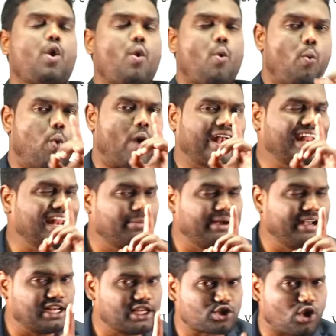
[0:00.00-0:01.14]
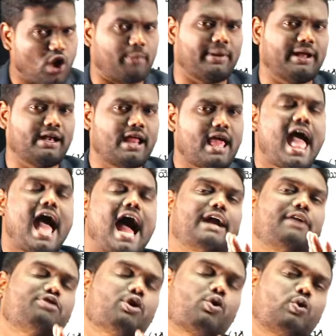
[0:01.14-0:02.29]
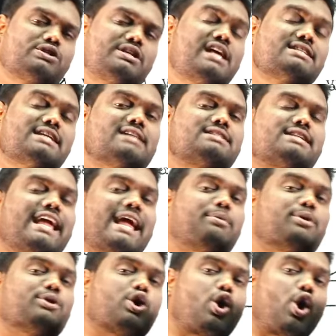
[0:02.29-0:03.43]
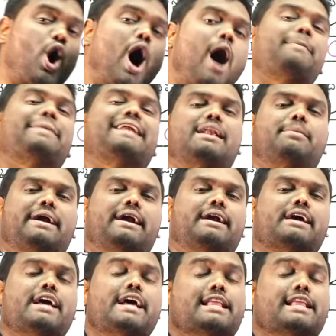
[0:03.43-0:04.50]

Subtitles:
one element is common, and if the question is asking about the common element,